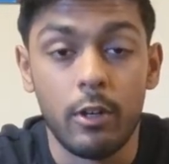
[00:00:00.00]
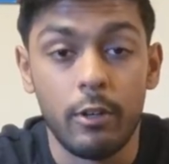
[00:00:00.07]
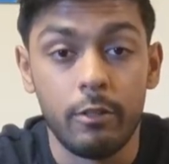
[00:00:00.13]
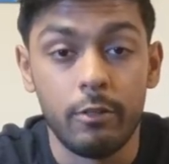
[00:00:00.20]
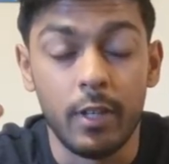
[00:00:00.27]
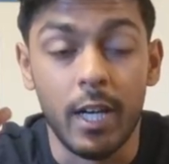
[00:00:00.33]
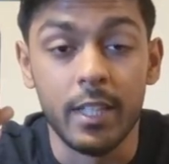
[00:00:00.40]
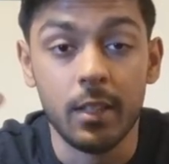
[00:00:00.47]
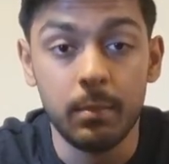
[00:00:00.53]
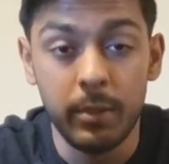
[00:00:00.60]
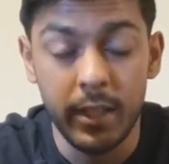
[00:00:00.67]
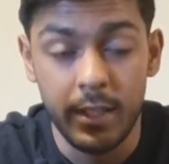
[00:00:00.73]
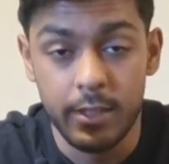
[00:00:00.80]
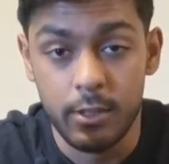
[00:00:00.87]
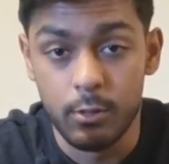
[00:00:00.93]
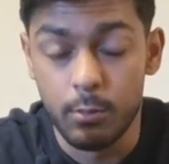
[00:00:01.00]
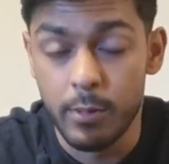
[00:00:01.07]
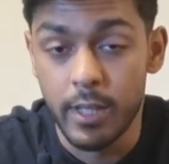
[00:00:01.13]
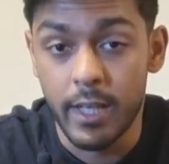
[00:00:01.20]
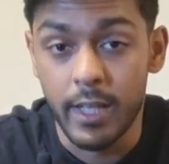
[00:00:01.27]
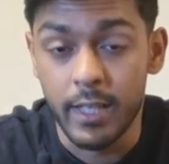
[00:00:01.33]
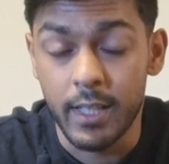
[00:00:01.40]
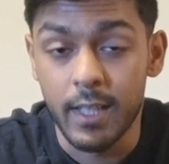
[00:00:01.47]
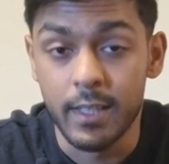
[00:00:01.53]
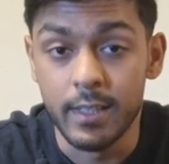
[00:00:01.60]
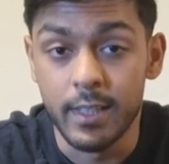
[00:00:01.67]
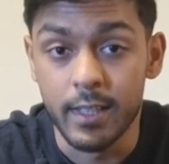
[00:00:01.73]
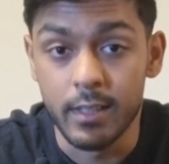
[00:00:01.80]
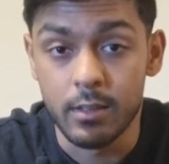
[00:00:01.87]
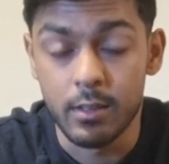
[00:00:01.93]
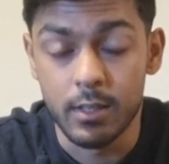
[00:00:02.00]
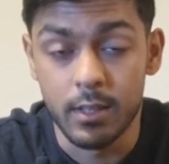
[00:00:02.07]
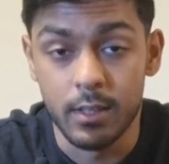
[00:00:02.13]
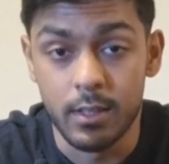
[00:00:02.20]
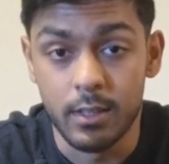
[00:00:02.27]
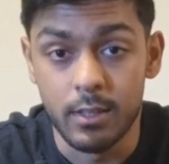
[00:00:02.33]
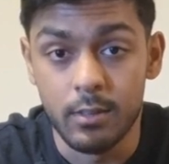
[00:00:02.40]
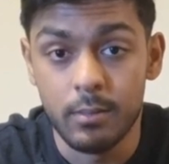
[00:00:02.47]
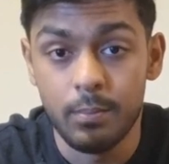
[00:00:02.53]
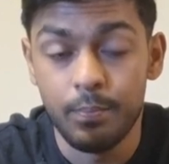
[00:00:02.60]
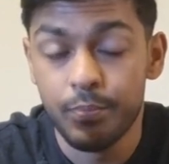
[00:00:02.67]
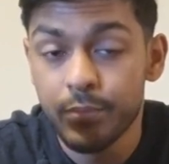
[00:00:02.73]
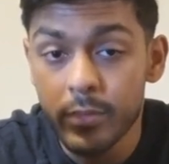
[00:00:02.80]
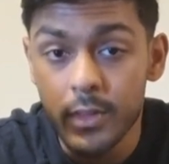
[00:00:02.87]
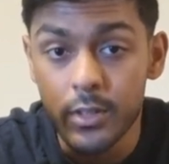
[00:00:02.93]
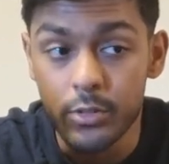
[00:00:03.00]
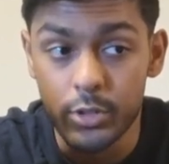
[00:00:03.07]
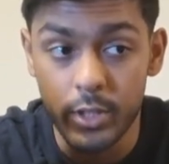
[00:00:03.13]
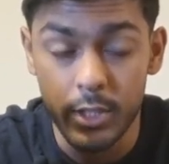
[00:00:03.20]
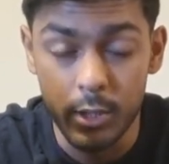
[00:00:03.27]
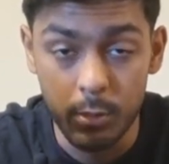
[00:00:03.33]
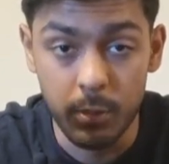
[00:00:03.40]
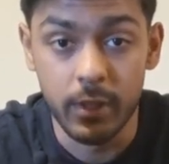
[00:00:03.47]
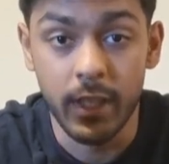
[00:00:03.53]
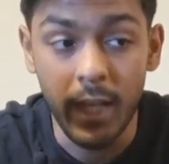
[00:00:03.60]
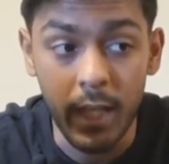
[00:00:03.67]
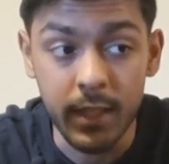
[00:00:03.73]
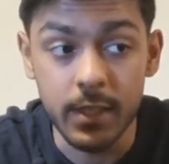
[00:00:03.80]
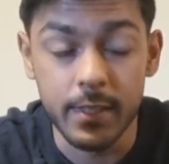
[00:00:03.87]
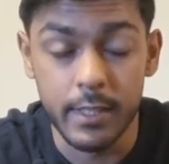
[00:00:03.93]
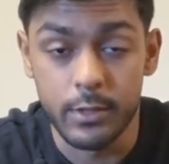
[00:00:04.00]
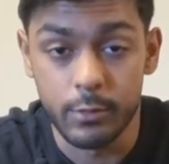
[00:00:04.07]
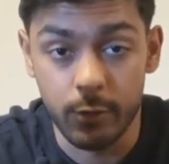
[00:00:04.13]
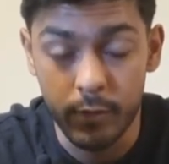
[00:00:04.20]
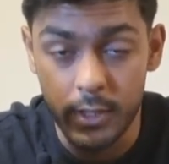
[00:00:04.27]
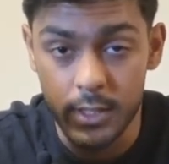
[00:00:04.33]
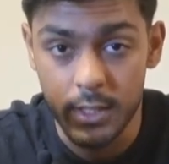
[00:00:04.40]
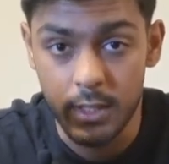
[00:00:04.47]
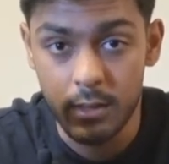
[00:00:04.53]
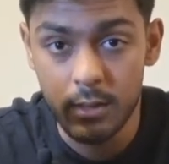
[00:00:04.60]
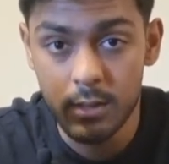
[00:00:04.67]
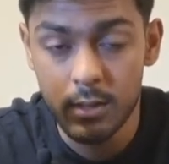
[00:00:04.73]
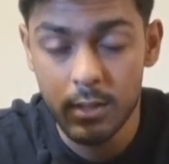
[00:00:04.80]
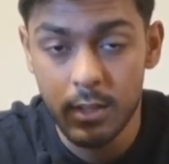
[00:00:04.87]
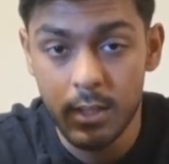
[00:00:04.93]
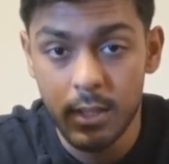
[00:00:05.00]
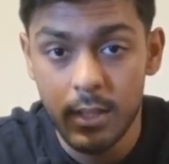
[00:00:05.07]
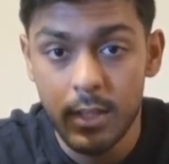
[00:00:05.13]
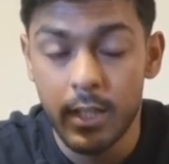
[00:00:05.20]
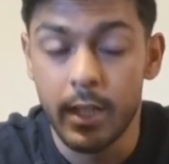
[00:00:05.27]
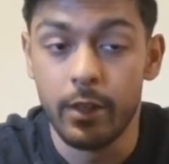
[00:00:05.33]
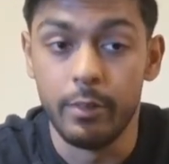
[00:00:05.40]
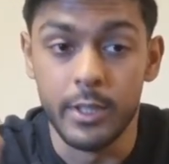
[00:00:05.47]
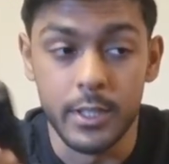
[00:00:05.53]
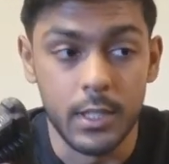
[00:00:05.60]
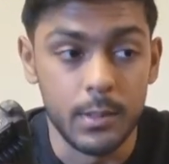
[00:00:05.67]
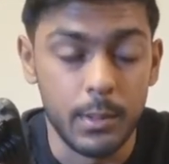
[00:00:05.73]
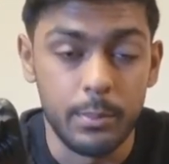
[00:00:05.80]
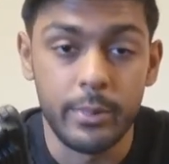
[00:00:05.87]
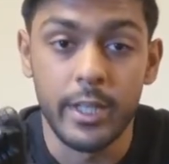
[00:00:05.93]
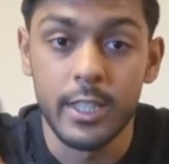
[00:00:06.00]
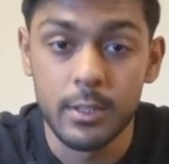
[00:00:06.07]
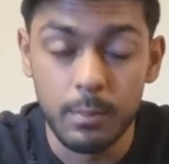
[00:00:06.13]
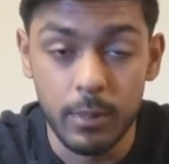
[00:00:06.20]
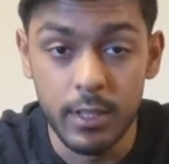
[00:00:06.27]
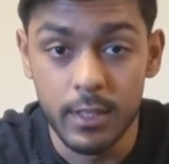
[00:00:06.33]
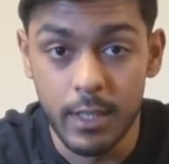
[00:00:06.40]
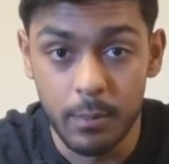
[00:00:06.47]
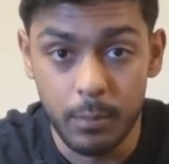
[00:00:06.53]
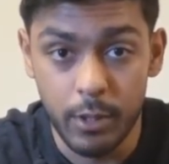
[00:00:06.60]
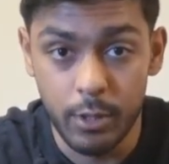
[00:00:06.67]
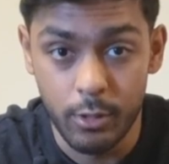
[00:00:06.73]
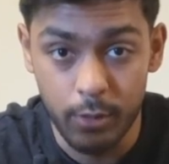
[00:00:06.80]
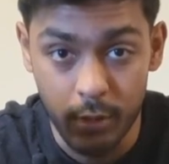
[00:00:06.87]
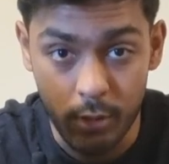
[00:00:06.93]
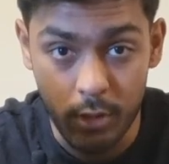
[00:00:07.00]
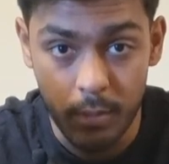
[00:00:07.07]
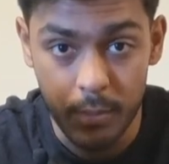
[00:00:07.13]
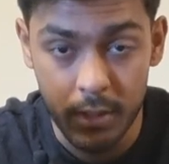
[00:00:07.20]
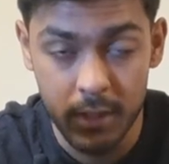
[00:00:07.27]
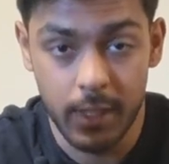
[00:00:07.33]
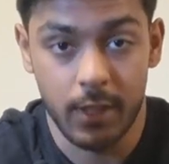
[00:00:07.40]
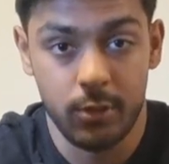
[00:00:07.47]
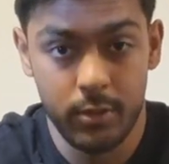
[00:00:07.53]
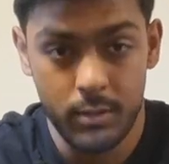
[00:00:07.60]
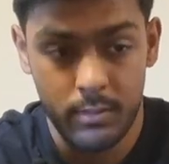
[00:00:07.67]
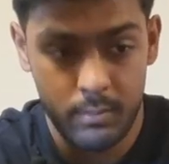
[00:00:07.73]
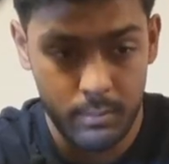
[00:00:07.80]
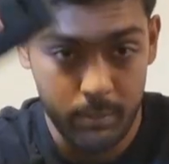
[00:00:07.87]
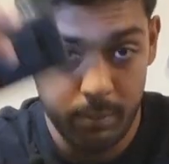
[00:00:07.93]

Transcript: of other places where I can get genuine 18650 cells at a reasonable price, please let me know in the comment section